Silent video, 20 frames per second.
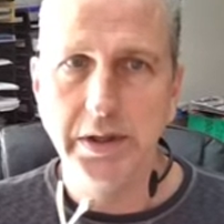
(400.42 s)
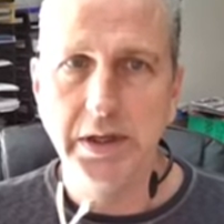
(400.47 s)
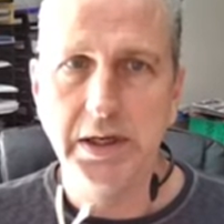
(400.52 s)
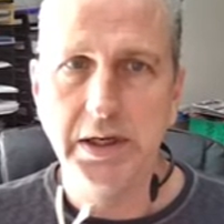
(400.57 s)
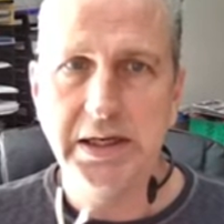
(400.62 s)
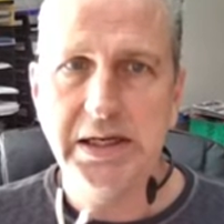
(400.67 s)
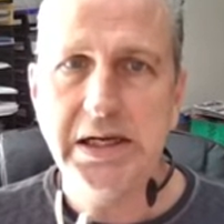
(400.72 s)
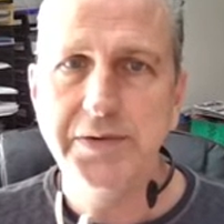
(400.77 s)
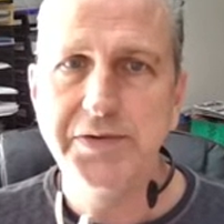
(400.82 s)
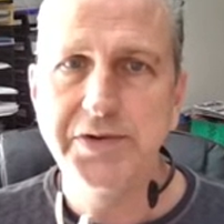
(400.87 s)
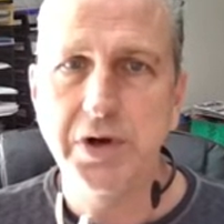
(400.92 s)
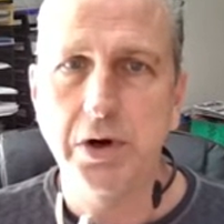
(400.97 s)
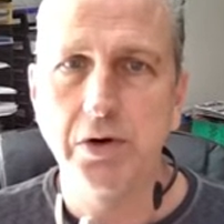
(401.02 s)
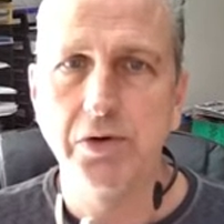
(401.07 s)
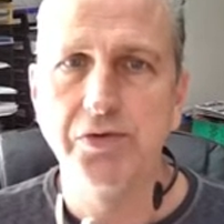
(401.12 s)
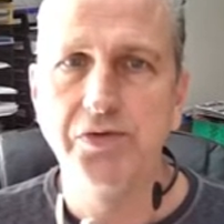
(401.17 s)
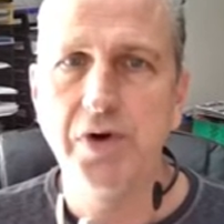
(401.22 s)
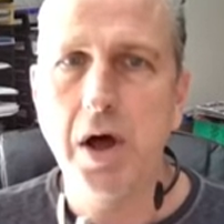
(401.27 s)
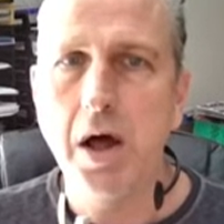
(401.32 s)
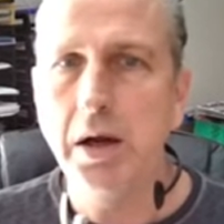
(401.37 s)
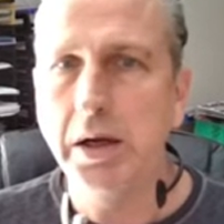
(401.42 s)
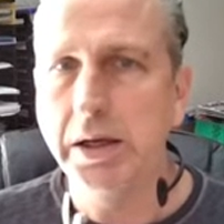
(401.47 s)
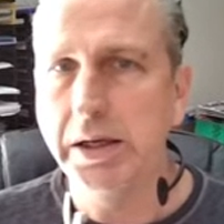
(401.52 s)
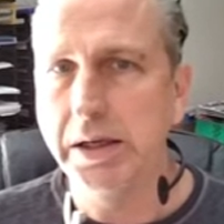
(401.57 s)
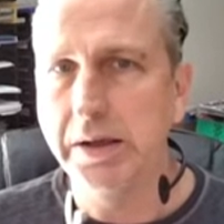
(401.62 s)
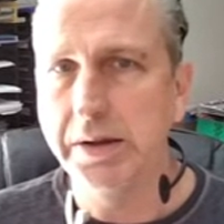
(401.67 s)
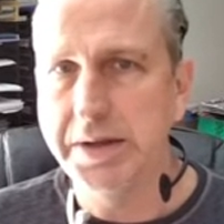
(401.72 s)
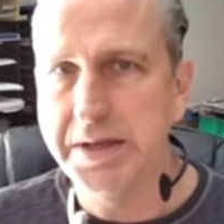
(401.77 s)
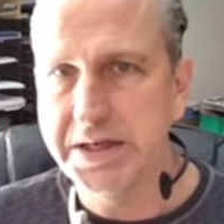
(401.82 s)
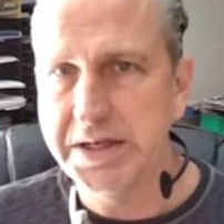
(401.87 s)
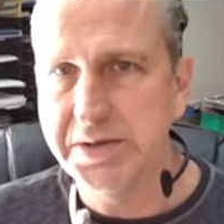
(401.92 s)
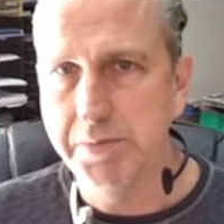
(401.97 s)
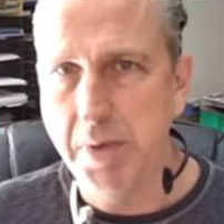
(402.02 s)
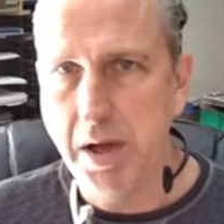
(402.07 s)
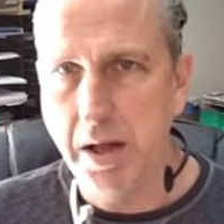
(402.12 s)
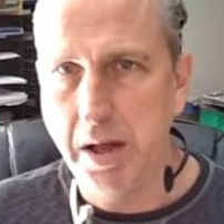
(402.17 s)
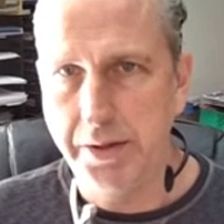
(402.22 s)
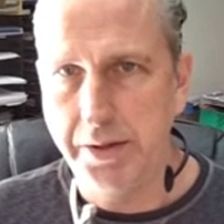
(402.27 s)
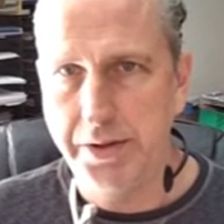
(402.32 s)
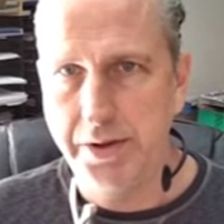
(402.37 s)
The leaves are falling this
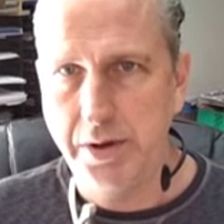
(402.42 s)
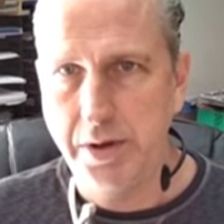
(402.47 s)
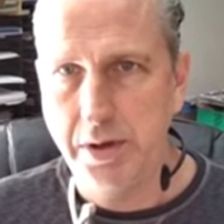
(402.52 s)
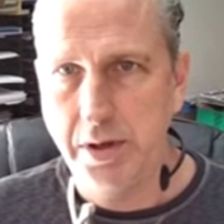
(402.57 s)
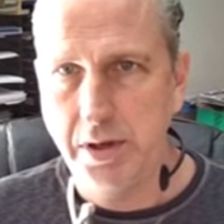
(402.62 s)
month.